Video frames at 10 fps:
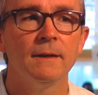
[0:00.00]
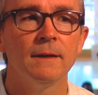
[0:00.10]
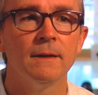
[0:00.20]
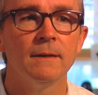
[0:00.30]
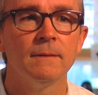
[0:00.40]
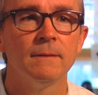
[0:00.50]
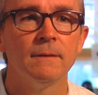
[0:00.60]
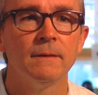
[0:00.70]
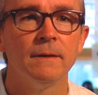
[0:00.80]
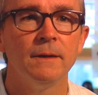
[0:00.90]
uh,
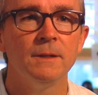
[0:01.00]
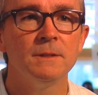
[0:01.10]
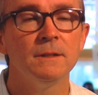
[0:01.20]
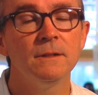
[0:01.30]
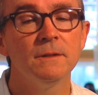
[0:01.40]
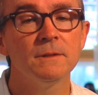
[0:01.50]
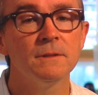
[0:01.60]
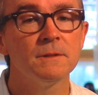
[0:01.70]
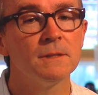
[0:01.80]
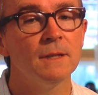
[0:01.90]
he said, you know, this
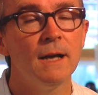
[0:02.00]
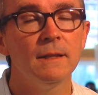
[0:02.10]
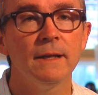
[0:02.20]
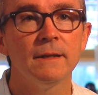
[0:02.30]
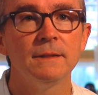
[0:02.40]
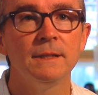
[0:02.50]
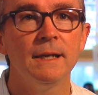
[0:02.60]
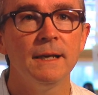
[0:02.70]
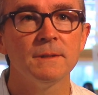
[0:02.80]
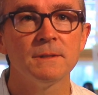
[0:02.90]
looks a lot like a
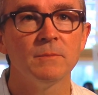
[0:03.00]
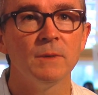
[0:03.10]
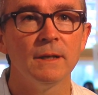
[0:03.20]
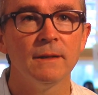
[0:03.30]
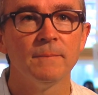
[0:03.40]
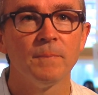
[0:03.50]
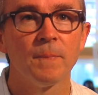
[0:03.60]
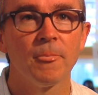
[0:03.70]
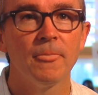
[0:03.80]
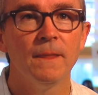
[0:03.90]
DS to me.
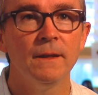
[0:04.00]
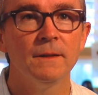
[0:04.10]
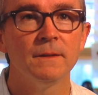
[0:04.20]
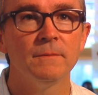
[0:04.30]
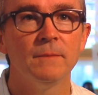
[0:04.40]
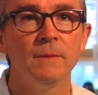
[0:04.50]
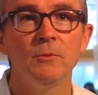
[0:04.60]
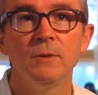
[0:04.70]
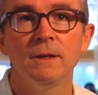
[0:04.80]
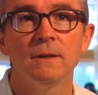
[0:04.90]
And
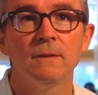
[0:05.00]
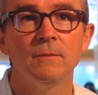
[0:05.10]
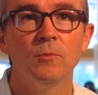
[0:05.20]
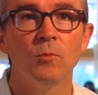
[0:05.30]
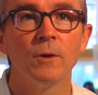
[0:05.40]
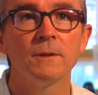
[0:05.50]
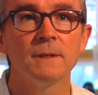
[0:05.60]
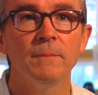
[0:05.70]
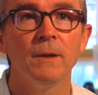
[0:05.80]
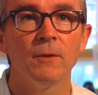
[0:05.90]
maybe we could work
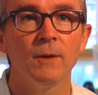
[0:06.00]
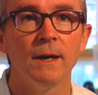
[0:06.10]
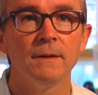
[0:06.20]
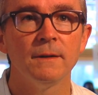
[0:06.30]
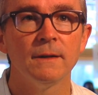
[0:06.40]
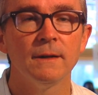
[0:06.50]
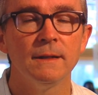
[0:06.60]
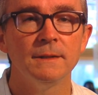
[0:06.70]
something around a, a